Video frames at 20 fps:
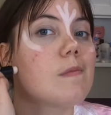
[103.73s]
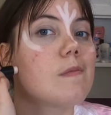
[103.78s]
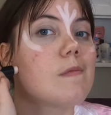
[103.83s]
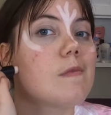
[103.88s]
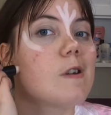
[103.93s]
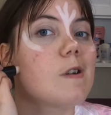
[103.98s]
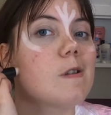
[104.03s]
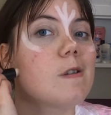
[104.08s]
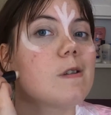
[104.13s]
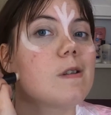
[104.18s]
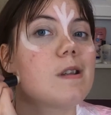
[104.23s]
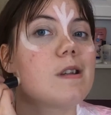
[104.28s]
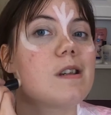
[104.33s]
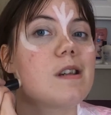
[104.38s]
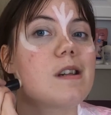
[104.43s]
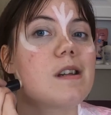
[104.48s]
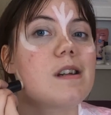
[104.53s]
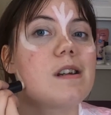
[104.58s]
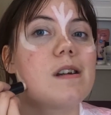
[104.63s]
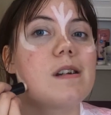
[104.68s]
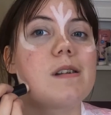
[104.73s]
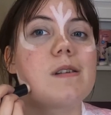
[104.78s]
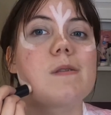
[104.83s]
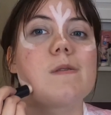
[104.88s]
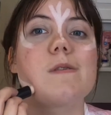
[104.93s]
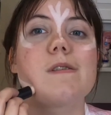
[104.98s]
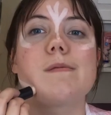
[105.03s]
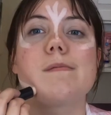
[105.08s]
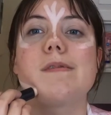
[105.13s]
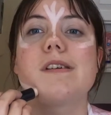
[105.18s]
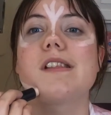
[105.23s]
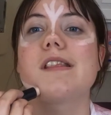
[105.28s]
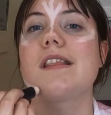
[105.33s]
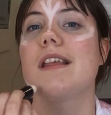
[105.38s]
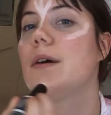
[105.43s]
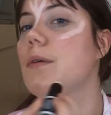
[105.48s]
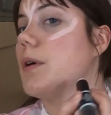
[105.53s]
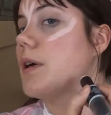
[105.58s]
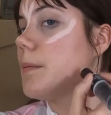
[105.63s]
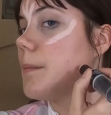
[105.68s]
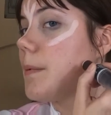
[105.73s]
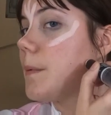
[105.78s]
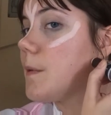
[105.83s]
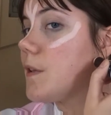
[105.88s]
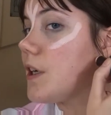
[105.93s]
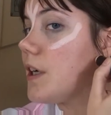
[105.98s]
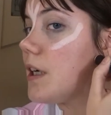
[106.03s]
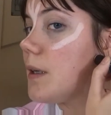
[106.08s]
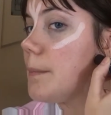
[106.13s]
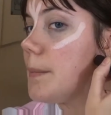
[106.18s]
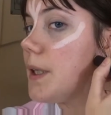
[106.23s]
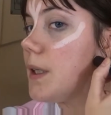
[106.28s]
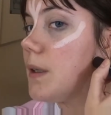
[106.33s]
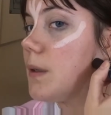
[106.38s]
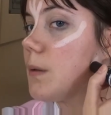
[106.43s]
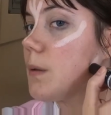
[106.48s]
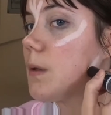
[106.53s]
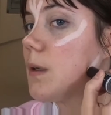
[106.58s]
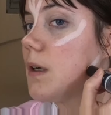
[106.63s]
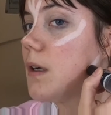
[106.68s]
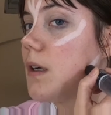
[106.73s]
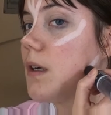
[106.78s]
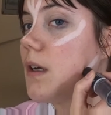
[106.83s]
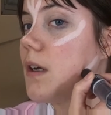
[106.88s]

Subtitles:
I also like to contour my lower jawbone.